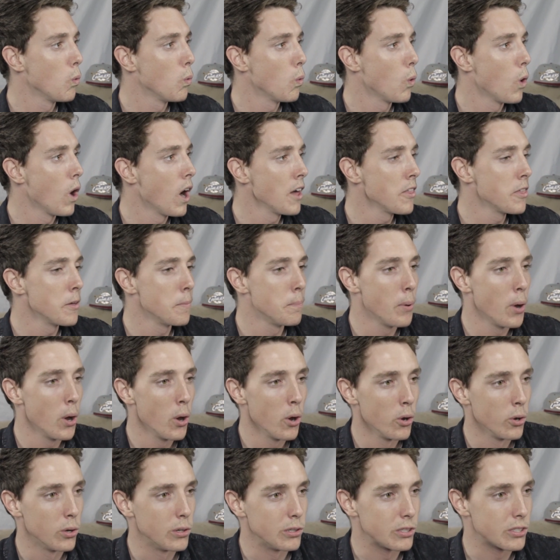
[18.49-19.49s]
Why the
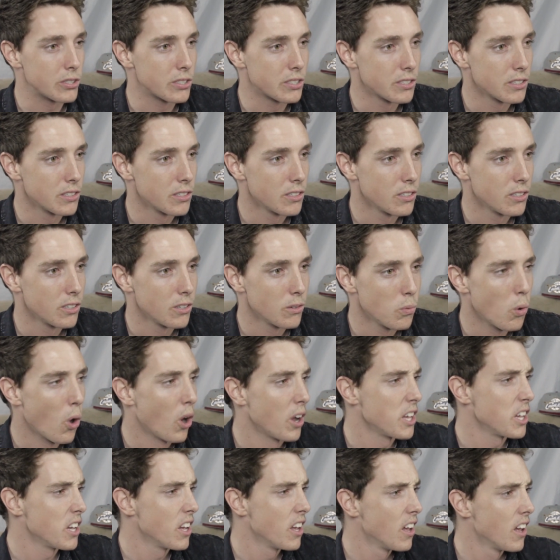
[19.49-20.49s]
boos?
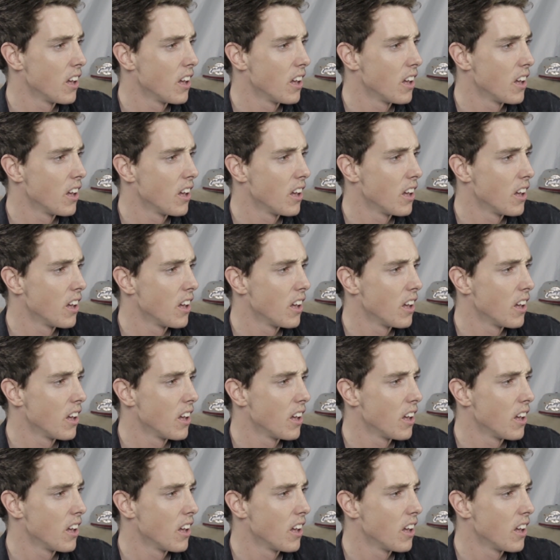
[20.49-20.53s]
What?